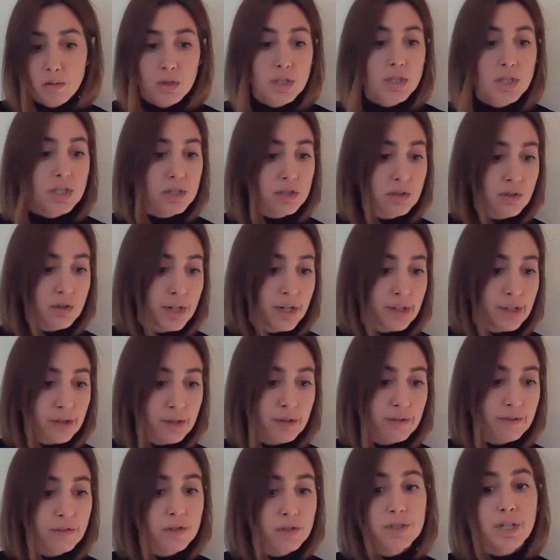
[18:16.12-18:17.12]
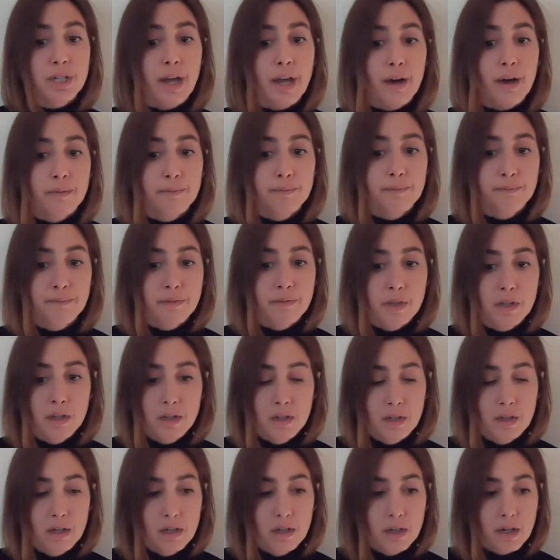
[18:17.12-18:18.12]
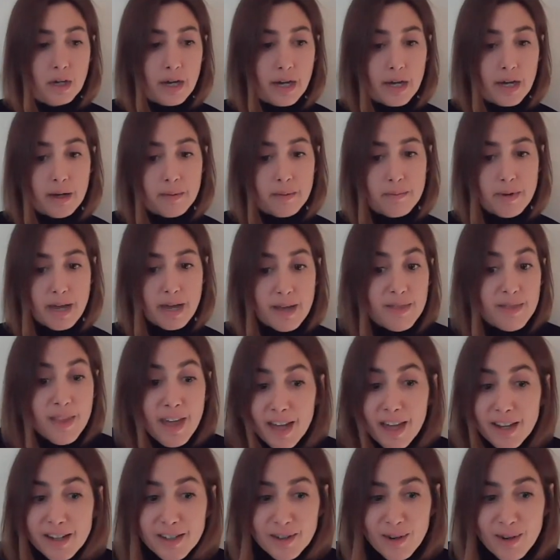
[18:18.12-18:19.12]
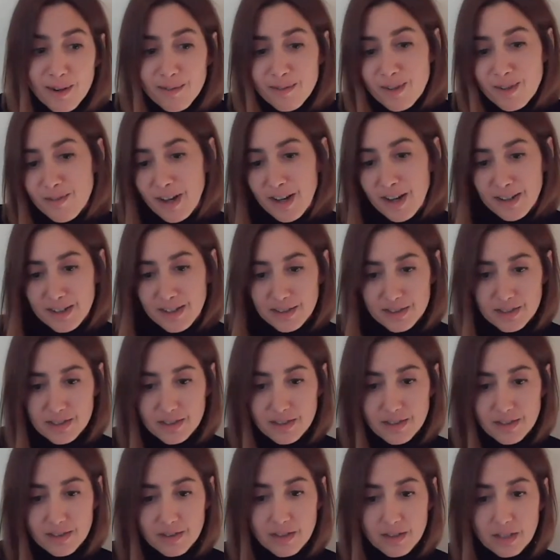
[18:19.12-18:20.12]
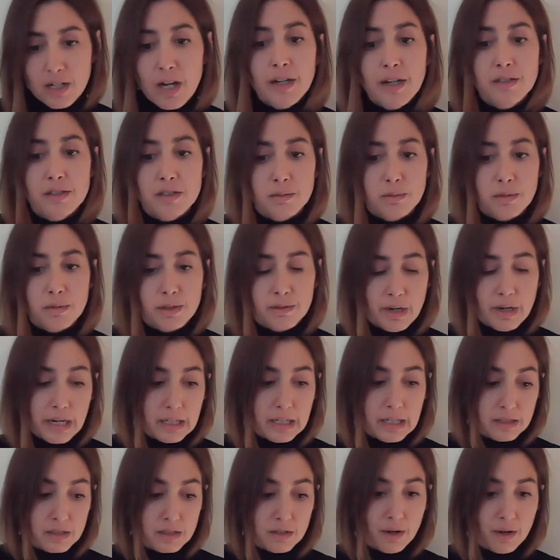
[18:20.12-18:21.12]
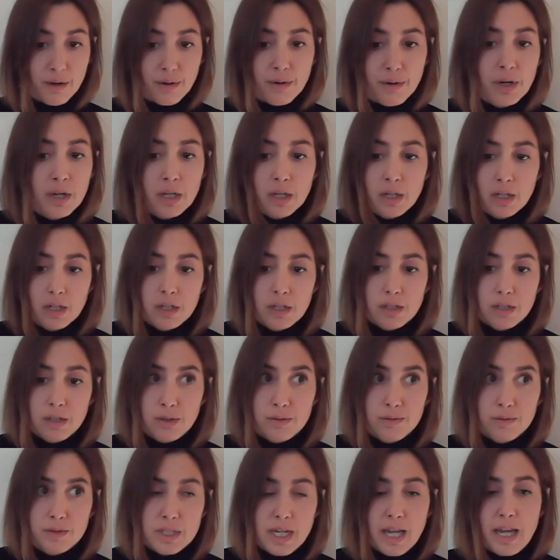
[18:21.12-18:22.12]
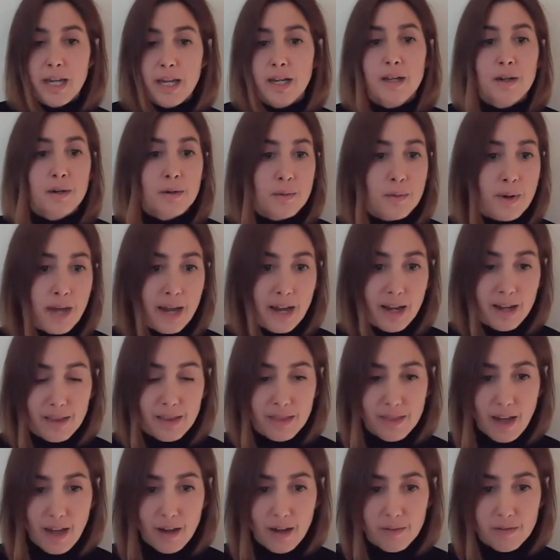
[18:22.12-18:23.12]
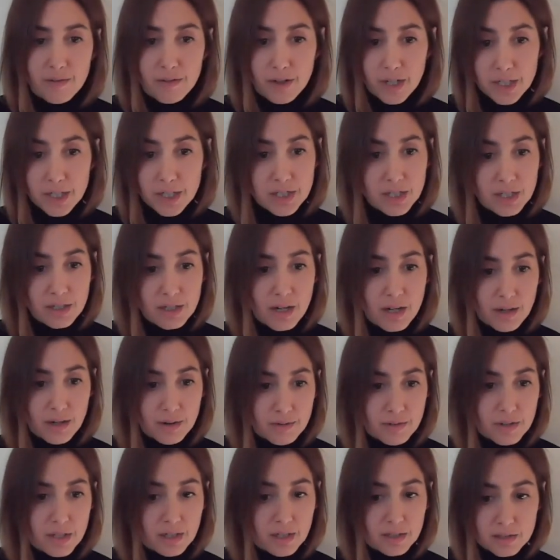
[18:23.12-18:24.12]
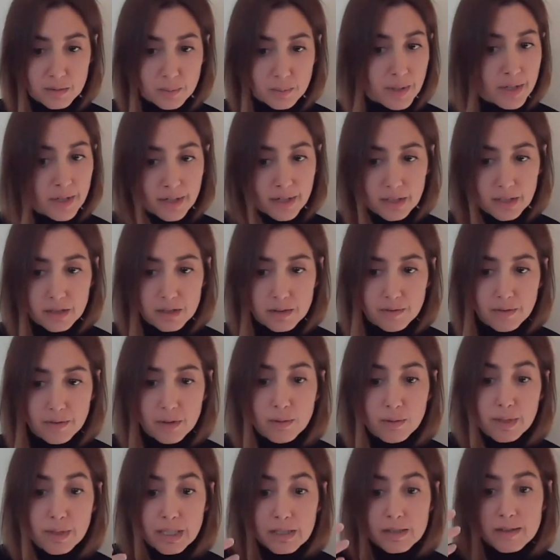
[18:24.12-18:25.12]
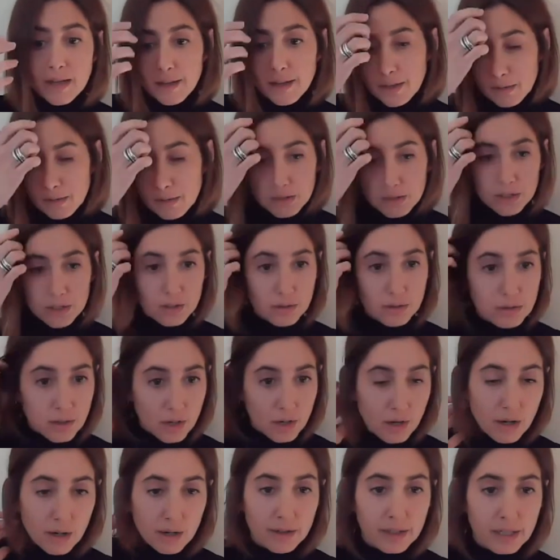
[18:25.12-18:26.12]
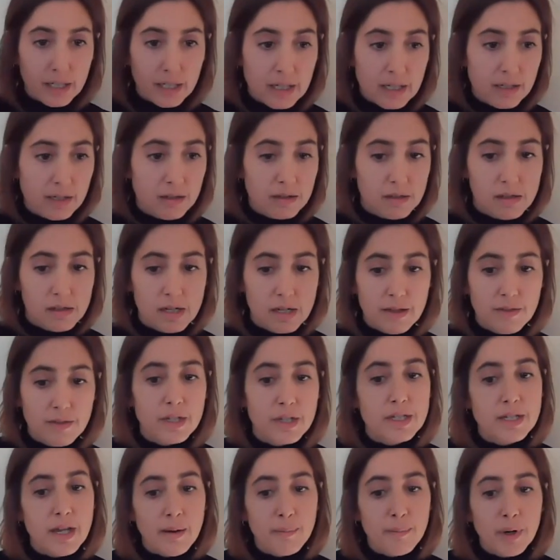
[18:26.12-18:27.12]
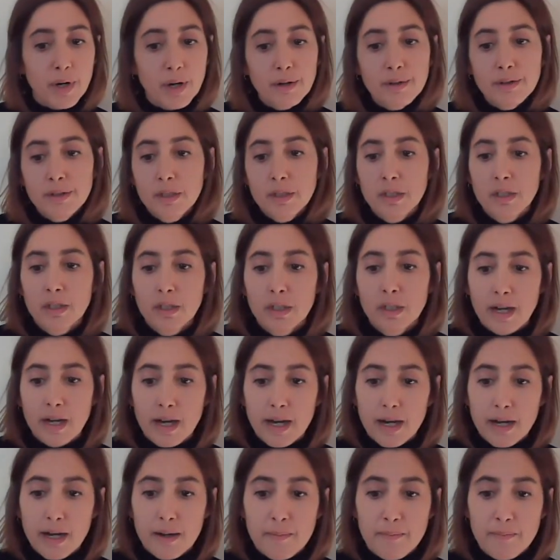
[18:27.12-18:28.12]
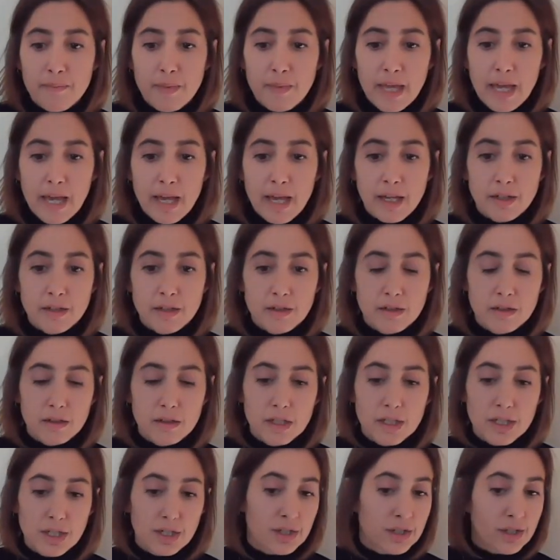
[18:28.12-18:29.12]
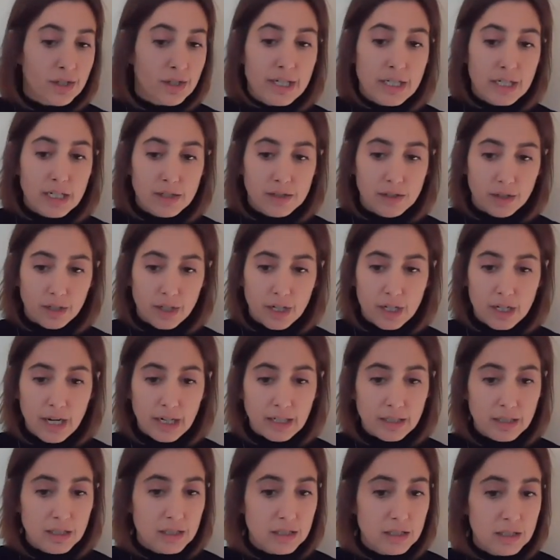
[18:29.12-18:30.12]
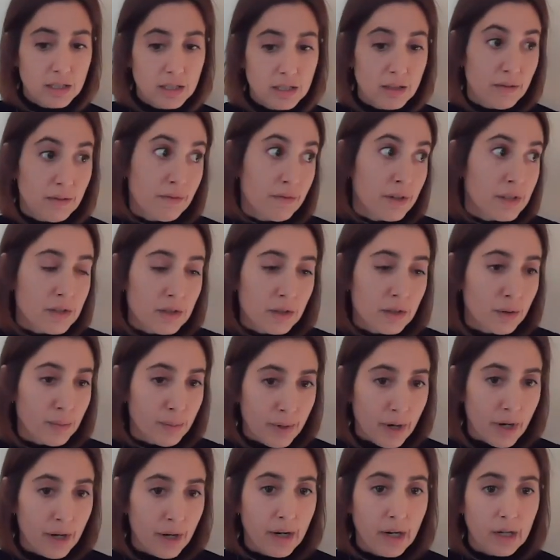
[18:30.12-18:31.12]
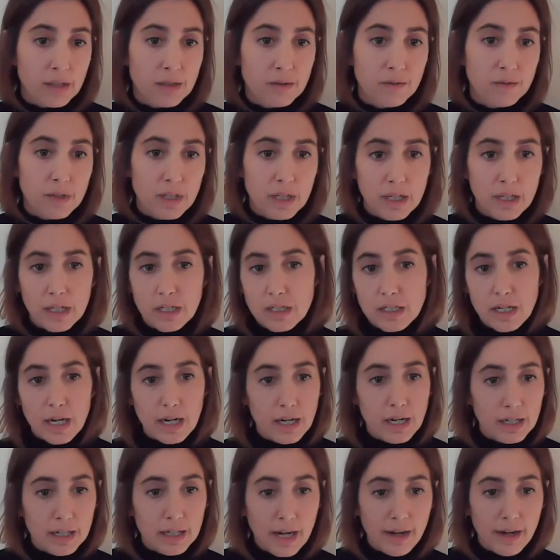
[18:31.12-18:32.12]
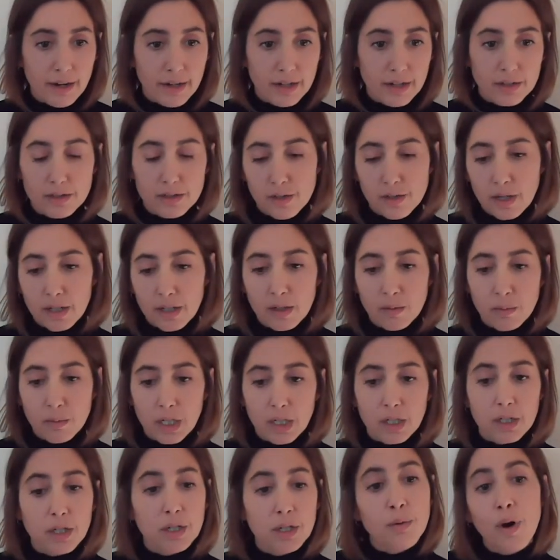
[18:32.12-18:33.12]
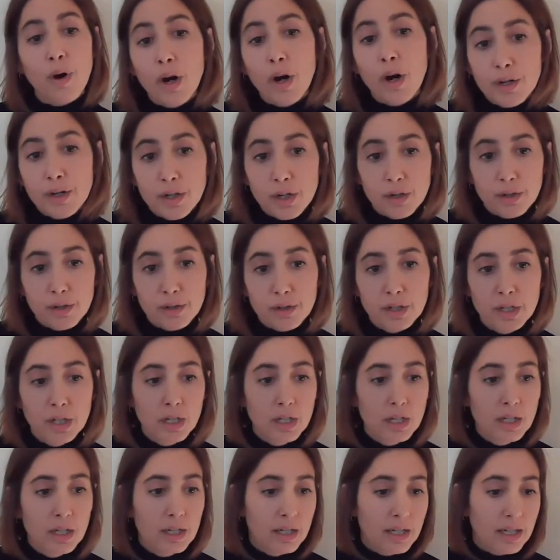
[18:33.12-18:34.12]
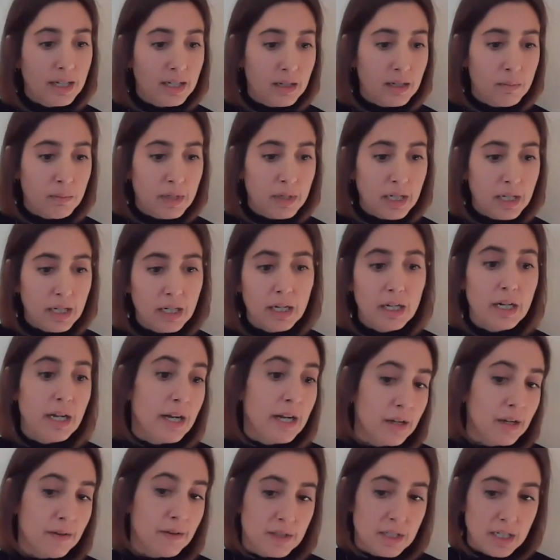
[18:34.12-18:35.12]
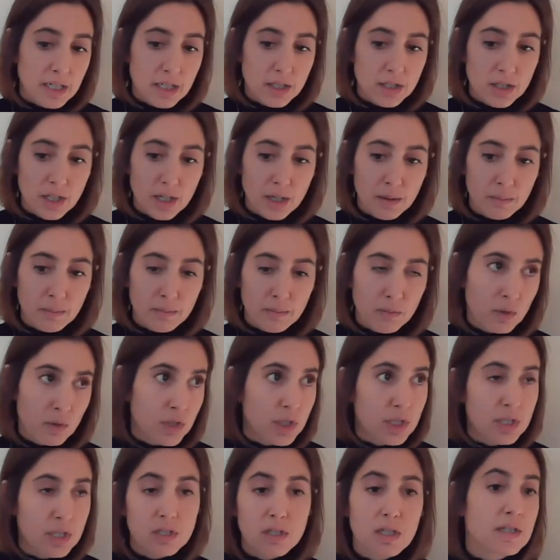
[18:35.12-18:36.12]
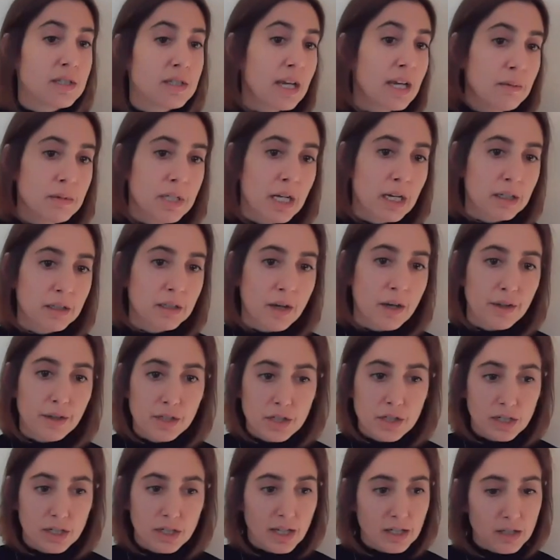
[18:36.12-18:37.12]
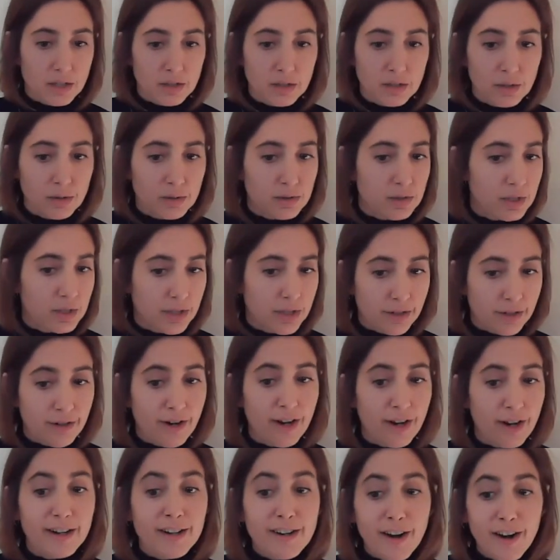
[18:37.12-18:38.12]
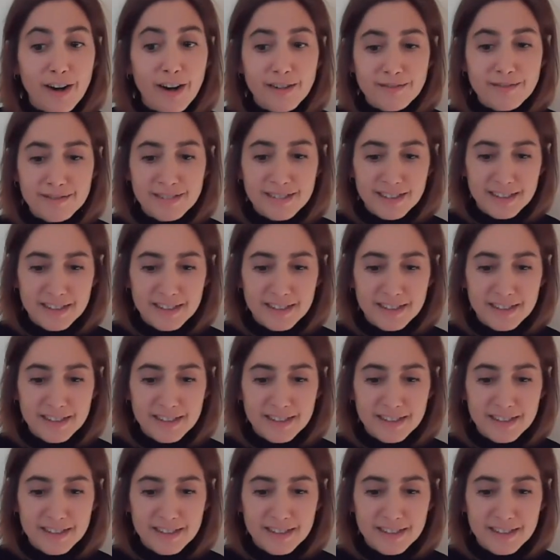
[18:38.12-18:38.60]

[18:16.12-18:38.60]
which is critical for scale. And then you have the value to the customer, right? So you've taken away that friction of the experience for reselling, which you saw in the demo. And the digital IDs are connected to the physical product via a data carrier. So that can be a QR code. It can be an NFC chip, which is the same technology that you use in your credit card.